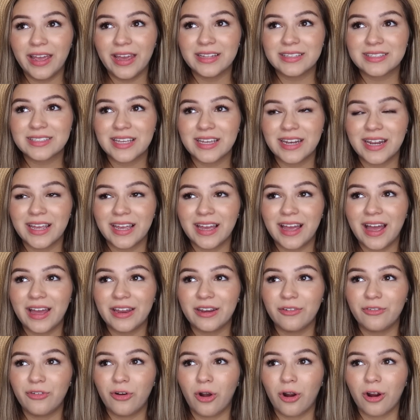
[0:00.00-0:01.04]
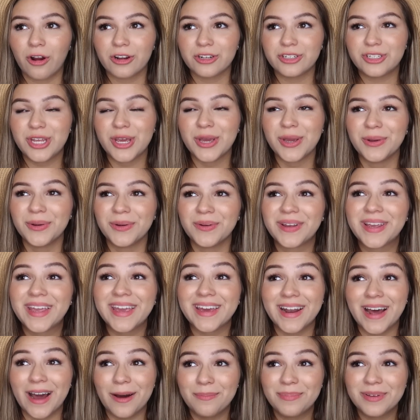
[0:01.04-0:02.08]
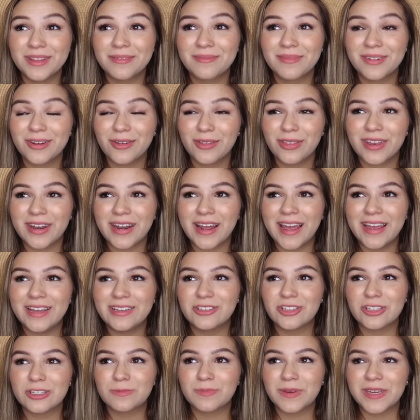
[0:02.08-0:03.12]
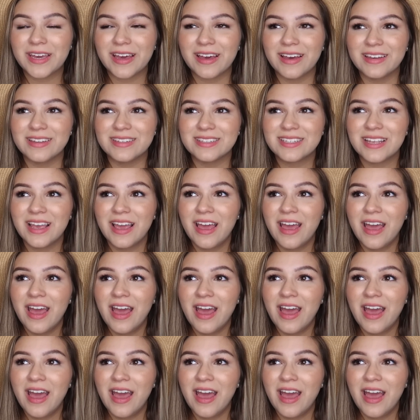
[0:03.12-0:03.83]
It's getting kind of hard to get up in the middle of the night just because